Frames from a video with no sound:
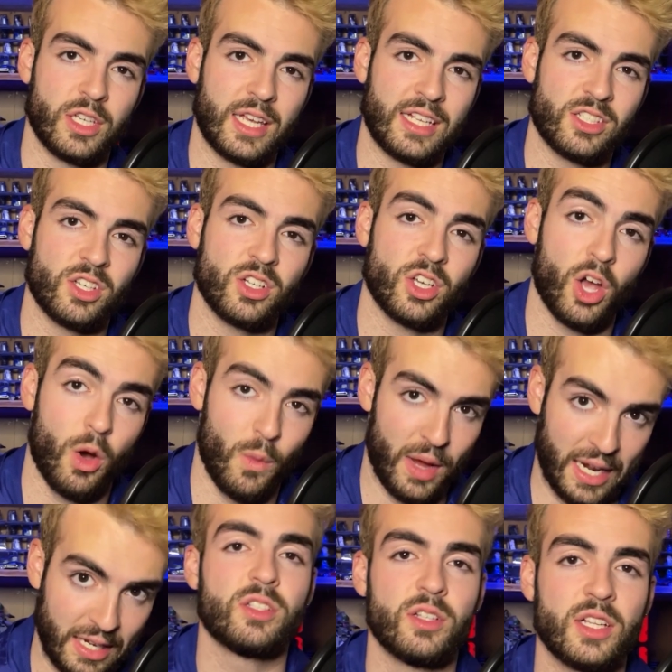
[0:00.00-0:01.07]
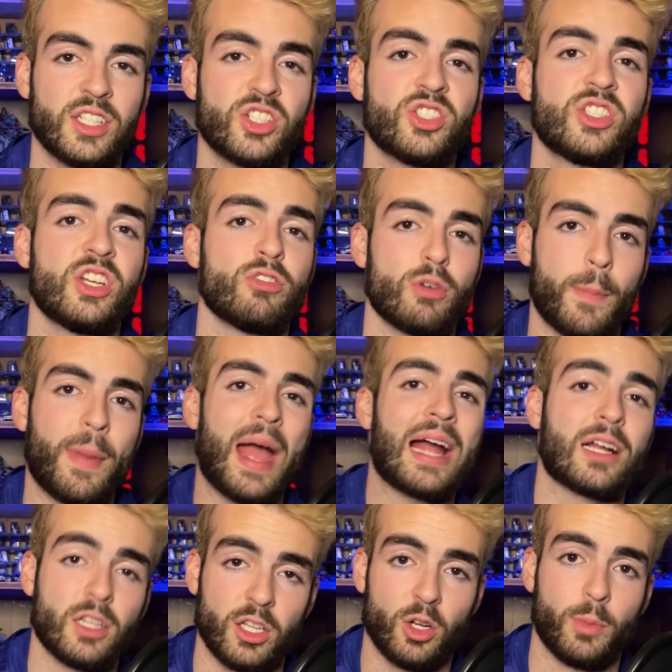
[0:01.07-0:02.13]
gets going. Let's steer it back a little